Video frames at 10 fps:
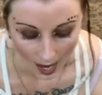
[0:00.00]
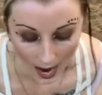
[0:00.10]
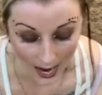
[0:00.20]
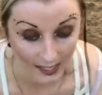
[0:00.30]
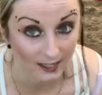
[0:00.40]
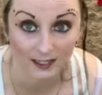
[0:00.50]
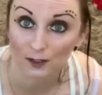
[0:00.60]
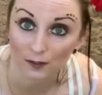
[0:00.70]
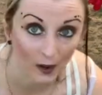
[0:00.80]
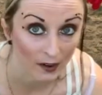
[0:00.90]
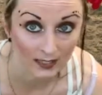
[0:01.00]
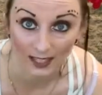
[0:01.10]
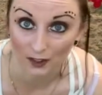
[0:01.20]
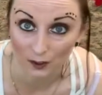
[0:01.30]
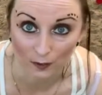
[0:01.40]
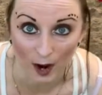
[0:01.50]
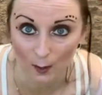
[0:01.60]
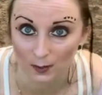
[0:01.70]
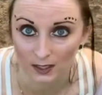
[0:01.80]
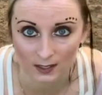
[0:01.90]
I guess the fairies at the
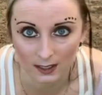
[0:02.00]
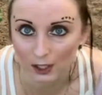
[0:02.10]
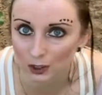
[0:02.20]
farm this year